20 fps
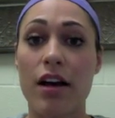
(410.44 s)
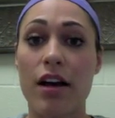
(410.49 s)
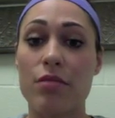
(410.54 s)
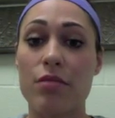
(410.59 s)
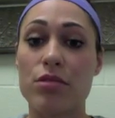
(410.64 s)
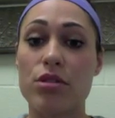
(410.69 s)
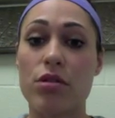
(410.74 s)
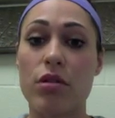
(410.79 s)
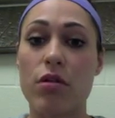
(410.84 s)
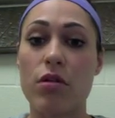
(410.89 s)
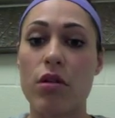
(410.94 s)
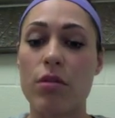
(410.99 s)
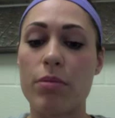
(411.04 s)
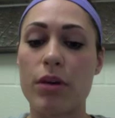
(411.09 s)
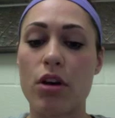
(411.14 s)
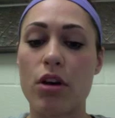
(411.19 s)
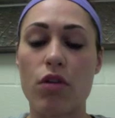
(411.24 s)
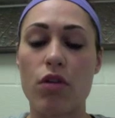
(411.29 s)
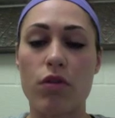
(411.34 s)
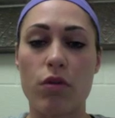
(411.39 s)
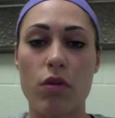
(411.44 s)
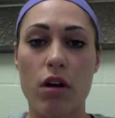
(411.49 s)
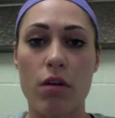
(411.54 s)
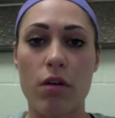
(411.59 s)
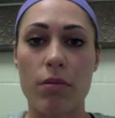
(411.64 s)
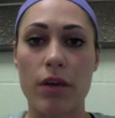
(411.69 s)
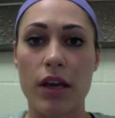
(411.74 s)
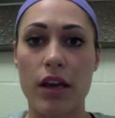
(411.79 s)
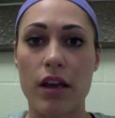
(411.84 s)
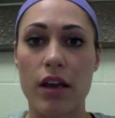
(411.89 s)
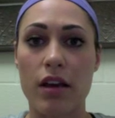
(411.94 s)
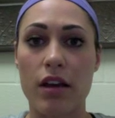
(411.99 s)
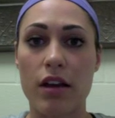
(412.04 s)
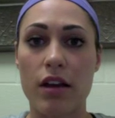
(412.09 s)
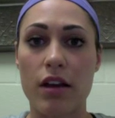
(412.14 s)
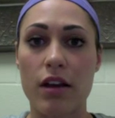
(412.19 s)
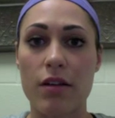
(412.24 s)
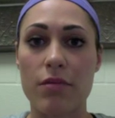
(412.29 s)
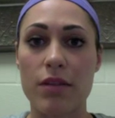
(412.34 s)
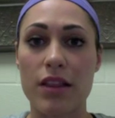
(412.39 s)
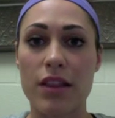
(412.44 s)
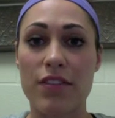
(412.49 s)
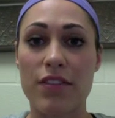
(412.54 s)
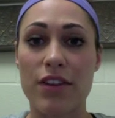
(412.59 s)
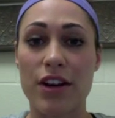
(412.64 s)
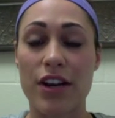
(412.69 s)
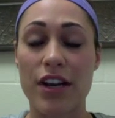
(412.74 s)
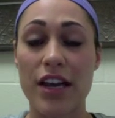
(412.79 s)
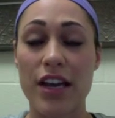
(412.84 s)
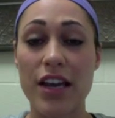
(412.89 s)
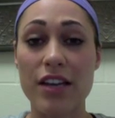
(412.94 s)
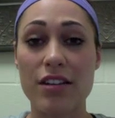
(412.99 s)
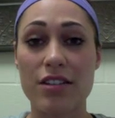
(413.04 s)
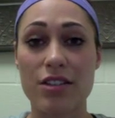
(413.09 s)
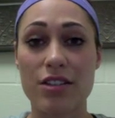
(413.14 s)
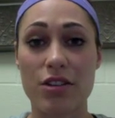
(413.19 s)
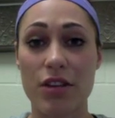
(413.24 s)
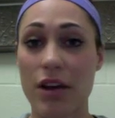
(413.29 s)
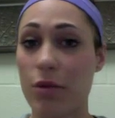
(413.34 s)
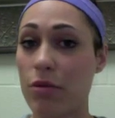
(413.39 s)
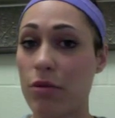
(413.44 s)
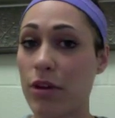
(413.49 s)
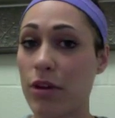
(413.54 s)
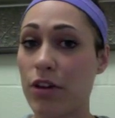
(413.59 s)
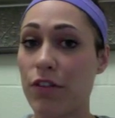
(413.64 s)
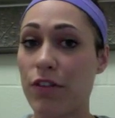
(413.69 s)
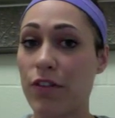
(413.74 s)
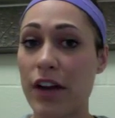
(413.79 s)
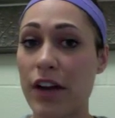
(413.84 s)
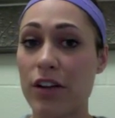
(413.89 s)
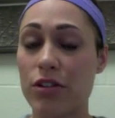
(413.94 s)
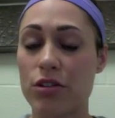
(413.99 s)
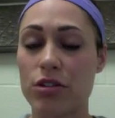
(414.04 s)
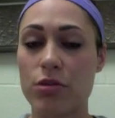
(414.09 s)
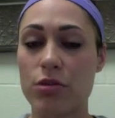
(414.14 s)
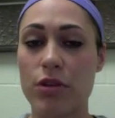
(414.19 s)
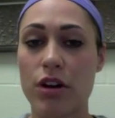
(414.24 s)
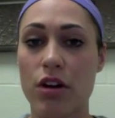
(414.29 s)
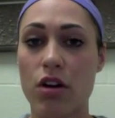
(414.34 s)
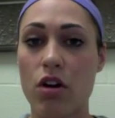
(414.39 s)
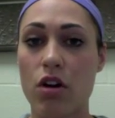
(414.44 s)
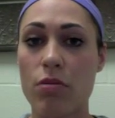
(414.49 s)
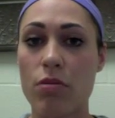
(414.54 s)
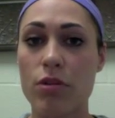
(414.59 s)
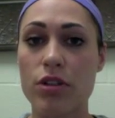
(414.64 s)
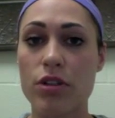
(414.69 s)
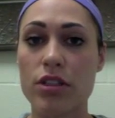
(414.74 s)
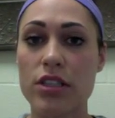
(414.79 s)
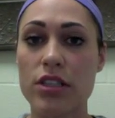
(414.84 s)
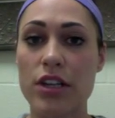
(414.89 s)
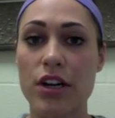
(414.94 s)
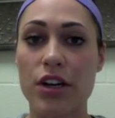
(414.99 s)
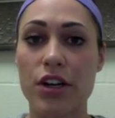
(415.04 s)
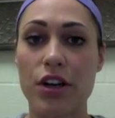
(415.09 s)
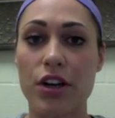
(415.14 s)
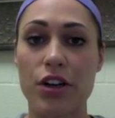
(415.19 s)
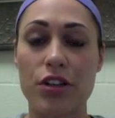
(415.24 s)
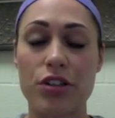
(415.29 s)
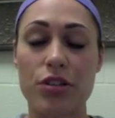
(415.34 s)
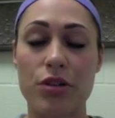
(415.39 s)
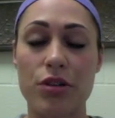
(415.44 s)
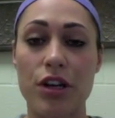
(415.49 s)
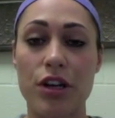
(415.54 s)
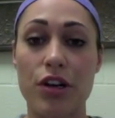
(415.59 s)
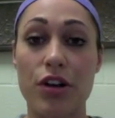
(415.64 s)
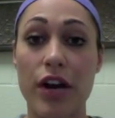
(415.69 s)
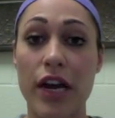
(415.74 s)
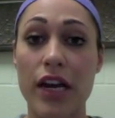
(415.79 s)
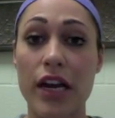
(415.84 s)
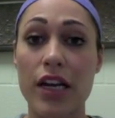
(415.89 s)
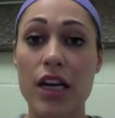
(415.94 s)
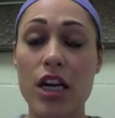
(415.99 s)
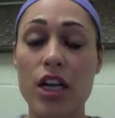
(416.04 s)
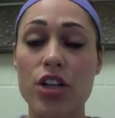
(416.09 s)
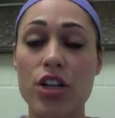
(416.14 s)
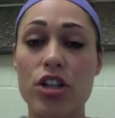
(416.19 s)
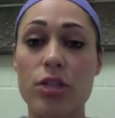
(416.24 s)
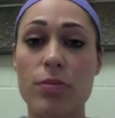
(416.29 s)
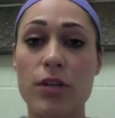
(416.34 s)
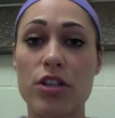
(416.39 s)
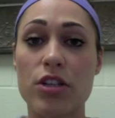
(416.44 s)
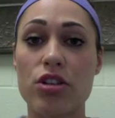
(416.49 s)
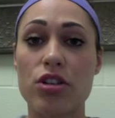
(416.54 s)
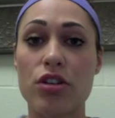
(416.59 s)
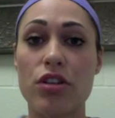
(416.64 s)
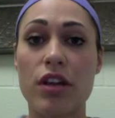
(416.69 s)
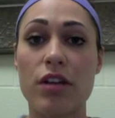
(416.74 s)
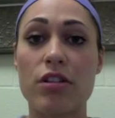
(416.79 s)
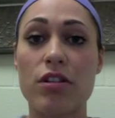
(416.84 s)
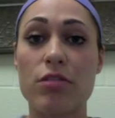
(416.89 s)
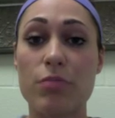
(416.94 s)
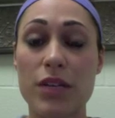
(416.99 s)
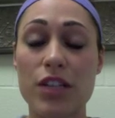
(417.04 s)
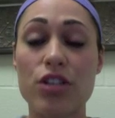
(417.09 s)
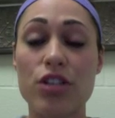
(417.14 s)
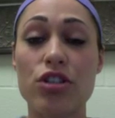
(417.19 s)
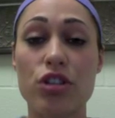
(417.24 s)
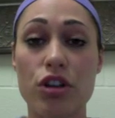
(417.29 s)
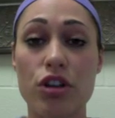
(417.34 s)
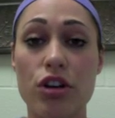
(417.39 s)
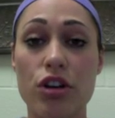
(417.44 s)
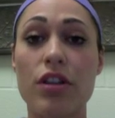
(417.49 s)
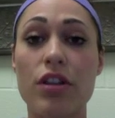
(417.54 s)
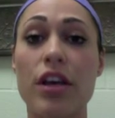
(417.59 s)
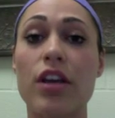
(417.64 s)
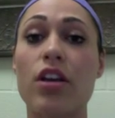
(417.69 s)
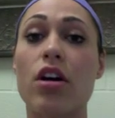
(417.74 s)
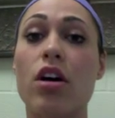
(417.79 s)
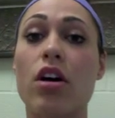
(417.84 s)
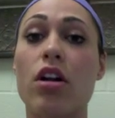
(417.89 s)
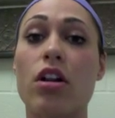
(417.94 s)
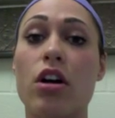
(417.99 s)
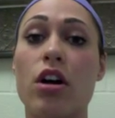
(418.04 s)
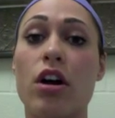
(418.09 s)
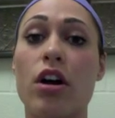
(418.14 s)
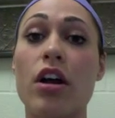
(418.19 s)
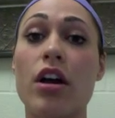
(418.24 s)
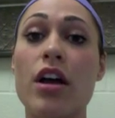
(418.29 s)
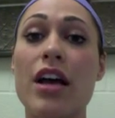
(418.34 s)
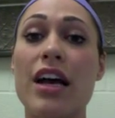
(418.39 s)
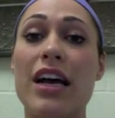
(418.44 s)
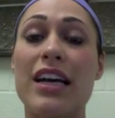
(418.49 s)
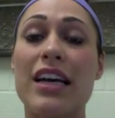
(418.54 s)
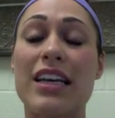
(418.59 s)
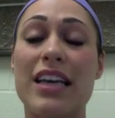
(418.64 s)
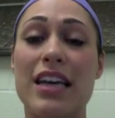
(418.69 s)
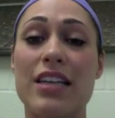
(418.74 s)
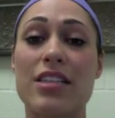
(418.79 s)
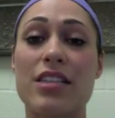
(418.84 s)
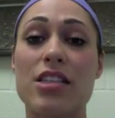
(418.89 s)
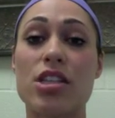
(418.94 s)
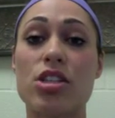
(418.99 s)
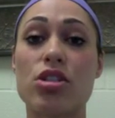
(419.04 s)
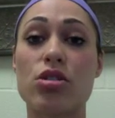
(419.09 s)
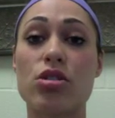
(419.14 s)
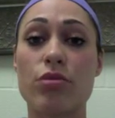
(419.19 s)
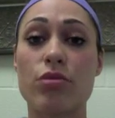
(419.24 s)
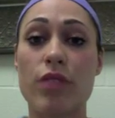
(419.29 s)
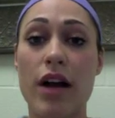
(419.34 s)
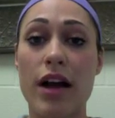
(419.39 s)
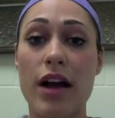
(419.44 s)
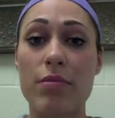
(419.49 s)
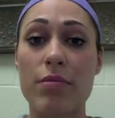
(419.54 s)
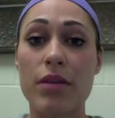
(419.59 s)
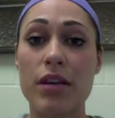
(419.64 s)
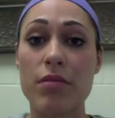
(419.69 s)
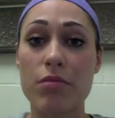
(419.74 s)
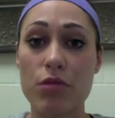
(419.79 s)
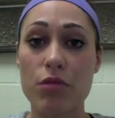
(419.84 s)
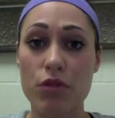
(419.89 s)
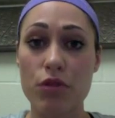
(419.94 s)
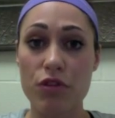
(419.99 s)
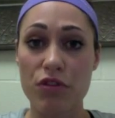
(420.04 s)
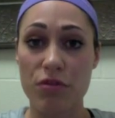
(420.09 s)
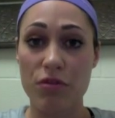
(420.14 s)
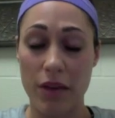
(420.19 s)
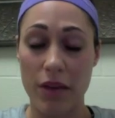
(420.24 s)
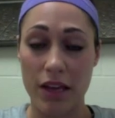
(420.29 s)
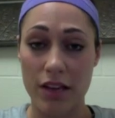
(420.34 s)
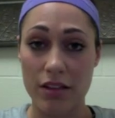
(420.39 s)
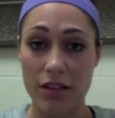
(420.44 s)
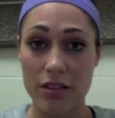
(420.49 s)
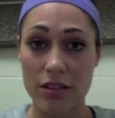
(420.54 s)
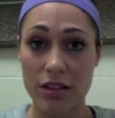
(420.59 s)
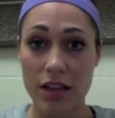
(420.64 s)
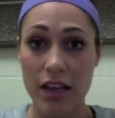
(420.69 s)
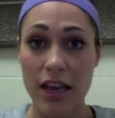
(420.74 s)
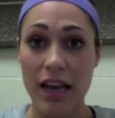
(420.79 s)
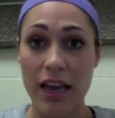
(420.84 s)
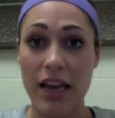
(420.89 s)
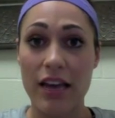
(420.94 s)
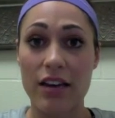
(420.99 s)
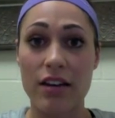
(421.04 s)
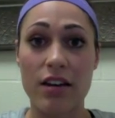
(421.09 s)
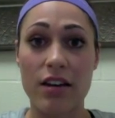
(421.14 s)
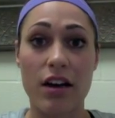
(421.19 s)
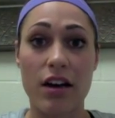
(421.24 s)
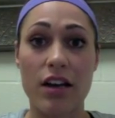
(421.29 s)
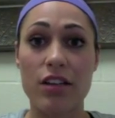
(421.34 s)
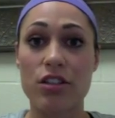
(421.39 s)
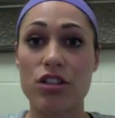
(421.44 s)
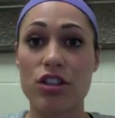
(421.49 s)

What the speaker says: so it won't be overwhelming at the very end. So that will be your final. So we are almost there. Y'all are doing great. Just be sure that y'all are, again, describing movement and not